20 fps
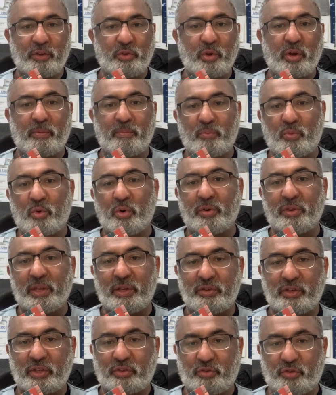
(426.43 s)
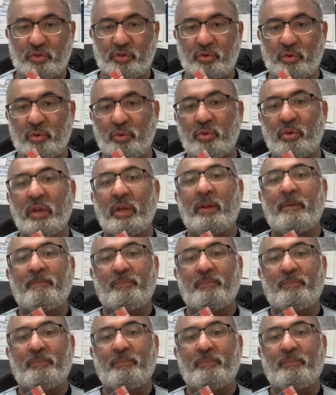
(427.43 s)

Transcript: you are more than just you.